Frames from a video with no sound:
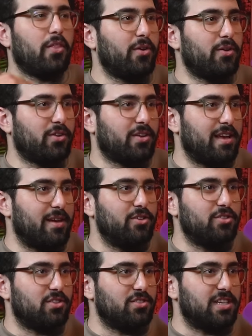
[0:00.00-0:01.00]
Oh, I thought you were looking at
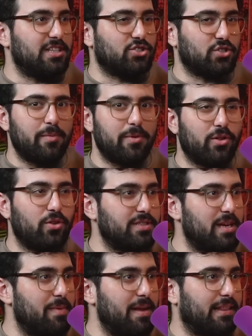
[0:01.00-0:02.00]
you. No, said streaming. You
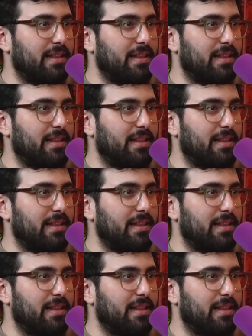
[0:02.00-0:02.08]
looked at me.